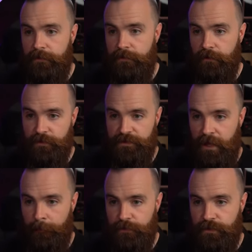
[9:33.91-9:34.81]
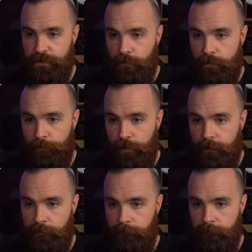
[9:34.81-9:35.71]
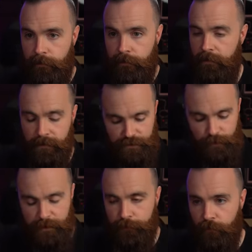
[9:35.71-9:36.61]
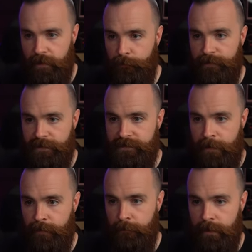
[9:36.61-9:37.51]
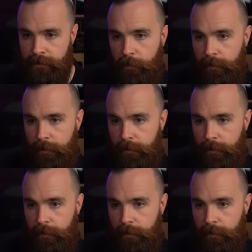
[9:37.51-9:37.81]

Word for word: Docker stop Stormbreaker, and let's redeploy him with that same command.